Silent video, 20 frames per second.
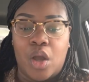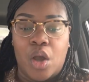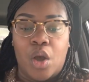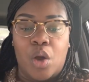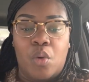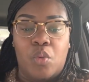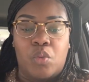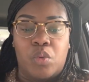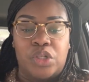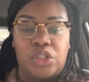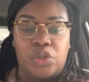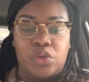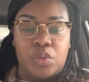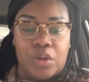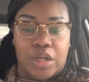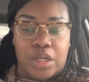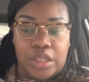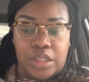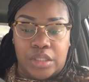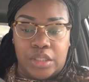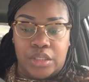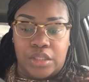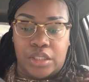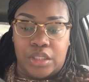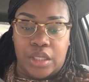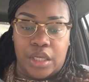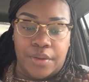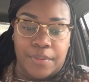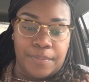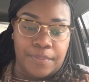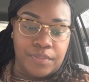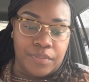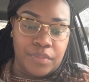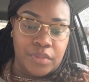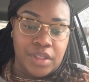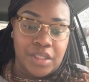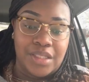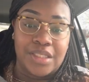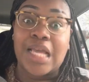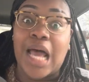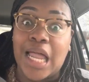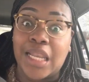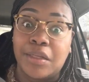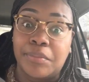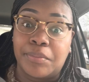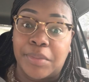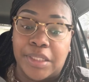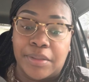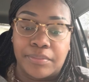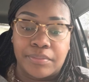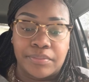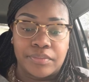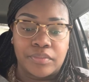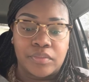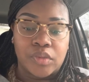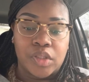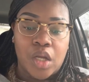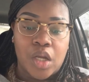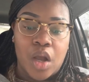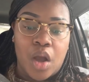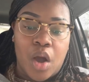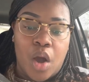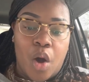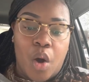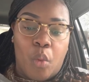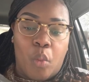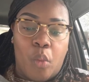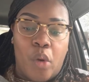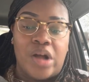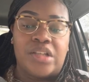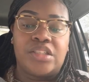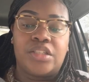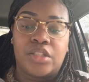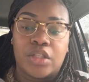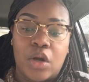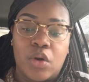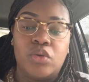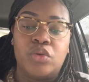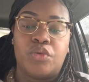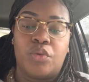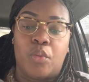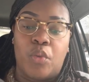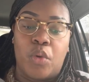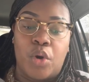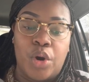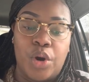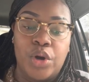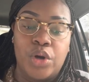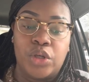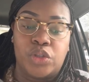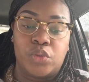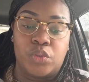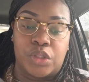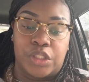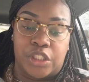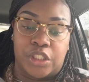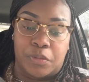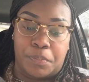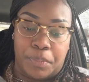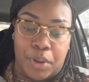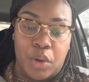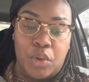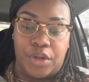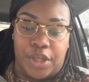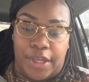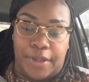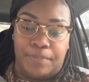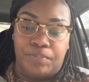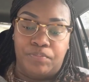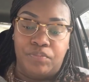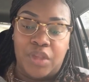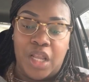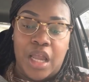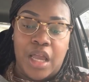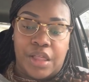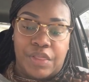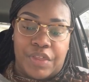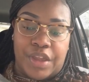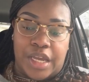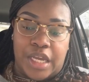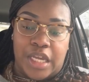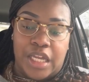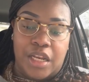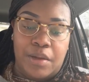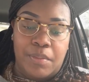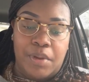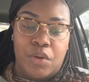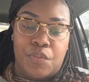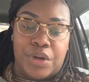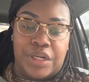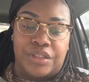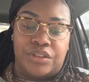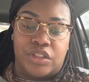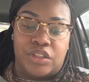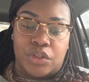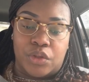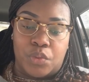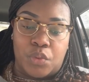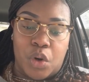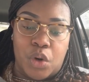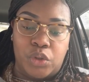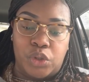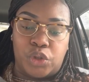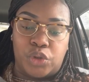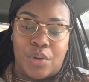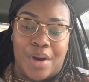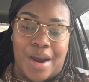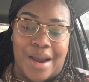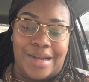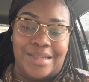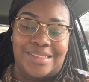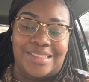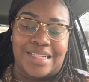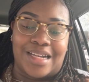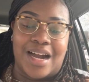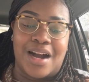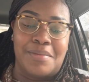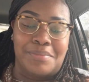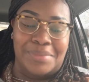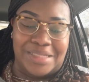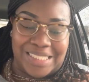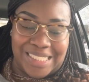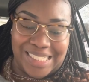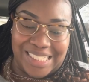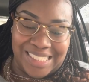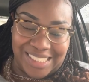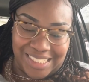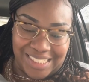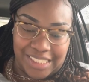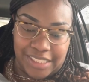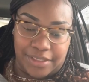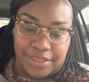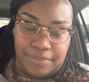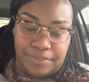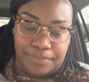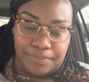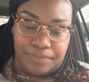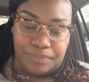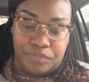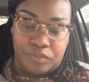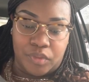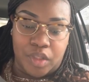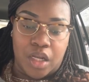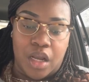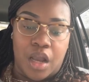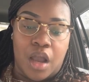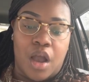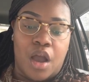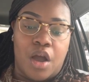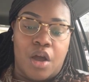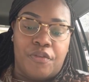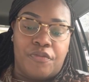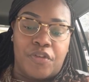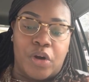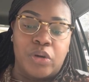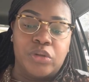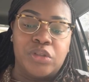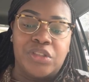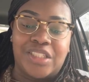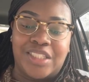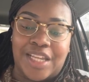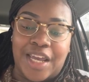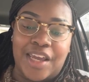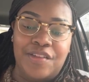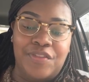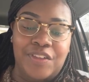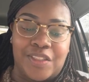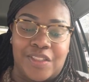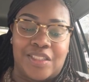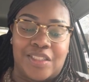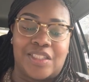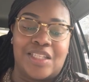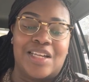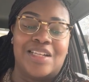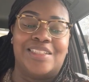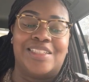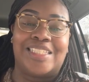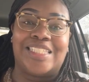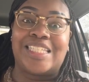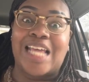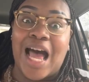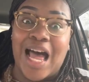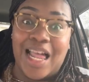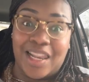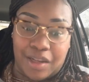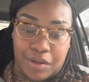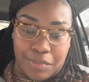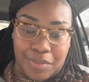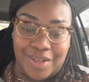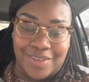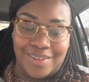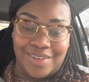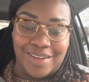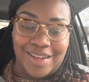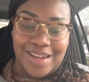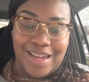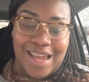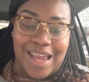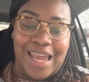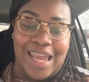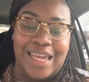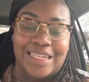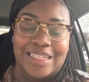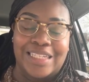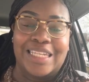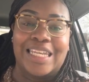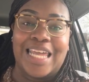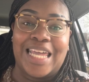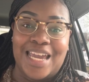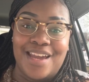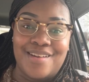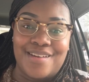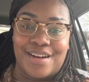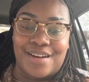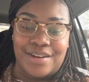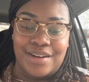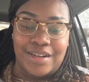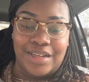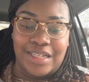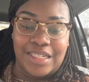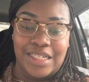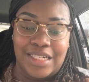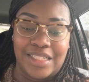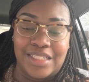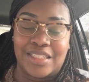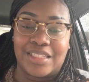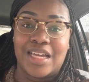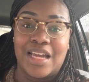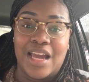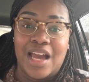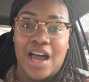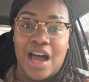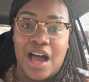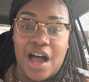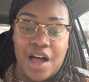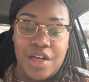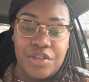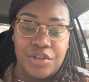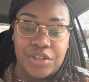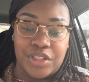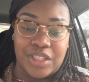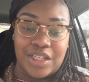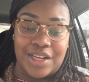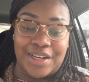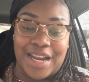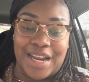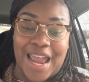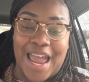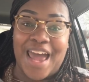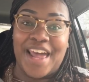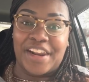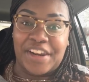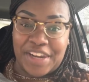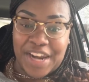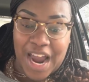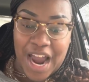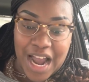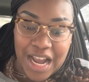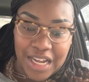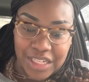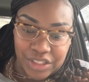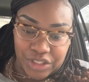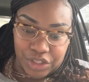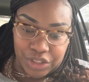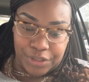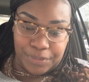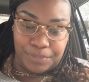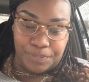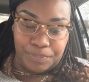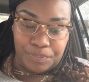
Which was Solomon. Once those words were spoken, the enemy went to work trying to come against it. First, David's son Solomon, and later his other son Adonijah,